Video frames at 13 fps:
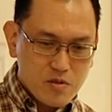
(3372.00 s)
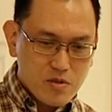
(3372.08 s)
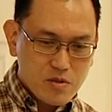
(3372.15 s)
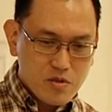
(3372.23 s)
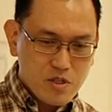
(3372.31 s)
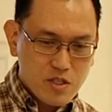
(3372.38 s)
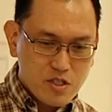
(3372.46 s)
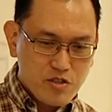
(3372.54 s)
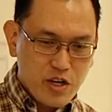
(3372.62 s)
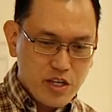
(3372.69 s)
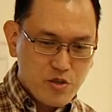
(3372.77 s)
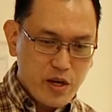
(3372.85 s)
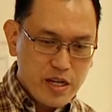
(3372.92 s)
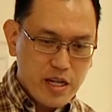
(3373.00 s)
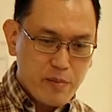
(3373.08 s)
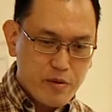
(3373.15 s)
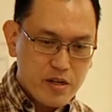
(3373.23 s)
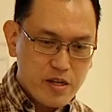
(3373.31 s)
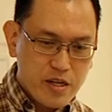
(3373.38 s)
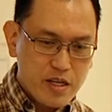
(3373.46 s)
she's dressed quite
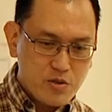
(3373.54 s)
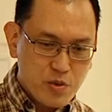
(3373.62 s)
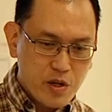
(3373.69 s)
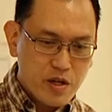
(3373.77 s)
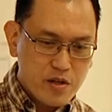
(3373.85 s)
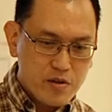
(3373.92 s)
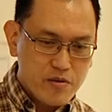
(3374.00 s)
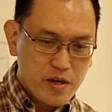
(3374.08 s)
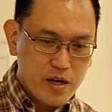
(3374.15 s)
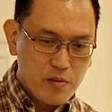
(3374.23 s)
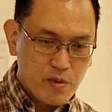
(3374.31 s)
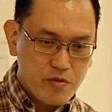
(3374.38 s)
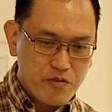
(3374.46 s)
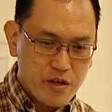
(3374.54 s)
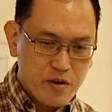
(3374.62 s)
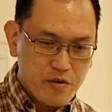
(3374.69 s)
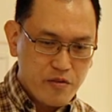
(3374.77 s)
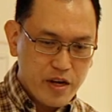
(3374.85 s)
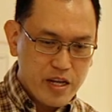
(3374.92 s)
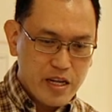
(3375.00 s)
elaborately as well, right, with a
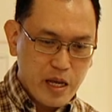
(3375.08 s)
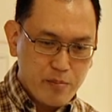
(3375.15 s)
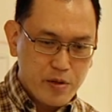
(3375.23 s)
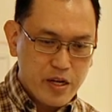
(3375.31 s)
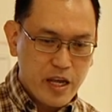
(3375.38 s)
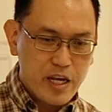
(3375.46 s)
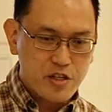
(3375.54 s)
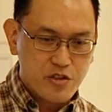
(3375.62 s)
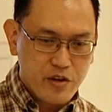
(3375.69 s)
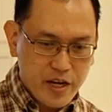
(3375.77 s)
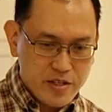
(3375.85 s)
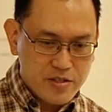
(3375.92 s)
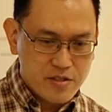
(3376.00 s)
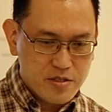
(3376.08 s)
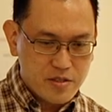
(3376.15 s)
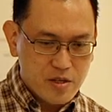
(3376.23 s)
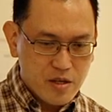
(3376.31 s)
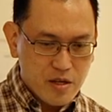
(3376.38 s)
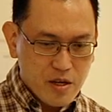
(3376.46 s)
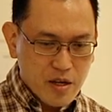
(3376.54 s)
very elaborate headdress,
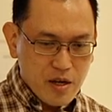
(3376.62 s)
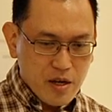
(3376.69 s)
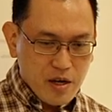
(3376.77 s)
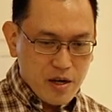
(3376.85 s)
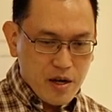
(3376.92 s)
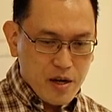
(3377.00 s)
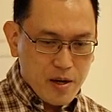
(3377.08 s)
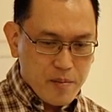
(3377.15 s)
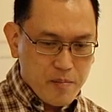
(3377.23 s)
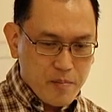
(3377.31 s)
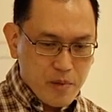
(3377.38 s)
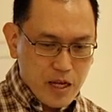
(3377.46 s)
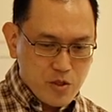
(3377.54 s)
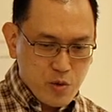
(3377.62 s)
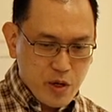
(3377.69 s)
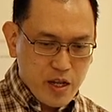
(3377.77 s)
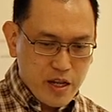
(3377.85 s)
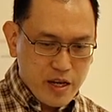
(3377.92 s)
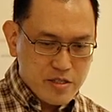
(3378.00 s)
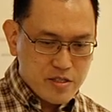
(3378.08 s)
as
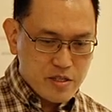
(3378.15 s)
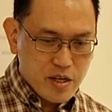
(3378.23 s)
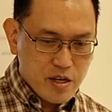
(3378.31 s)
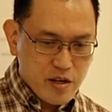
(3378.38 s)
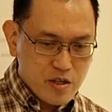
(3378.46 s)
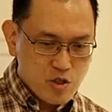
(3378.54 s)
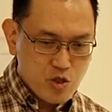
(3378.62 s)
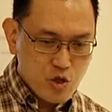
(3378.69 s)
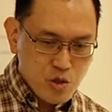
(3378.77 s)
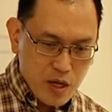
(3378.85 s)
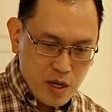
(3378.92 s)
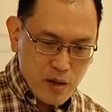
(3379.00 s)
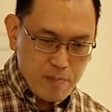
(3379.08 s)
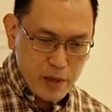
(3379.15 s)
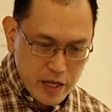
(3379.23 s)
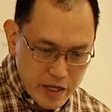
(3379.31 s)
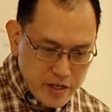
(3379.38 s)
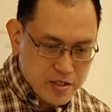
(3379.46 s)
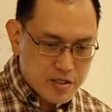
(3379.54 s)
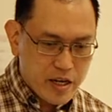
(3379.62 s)
well as
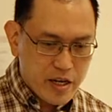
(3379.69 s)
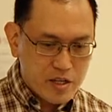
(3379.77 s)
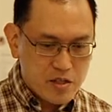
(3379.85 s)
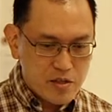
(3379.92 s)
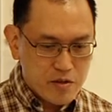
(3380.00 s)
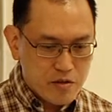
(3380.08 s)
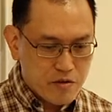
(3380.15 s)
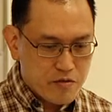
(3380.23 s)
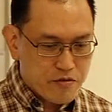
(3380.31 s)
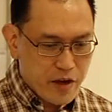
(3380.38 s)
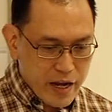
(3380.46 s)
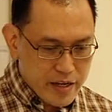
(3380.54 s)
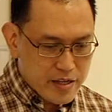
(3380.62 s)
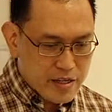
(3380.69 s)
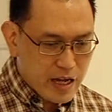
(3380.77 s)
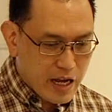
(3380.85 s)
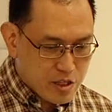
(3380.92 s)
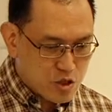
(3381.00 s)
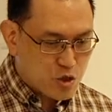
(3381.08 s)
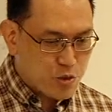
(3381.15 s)
pearls and fine
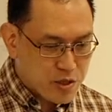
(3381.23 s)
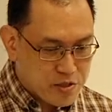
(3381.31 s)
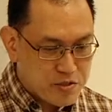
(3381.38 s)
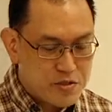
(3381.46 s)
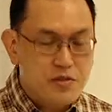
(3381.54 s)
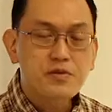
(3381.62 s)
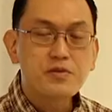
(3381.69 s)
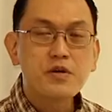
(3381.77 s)
cut jewels.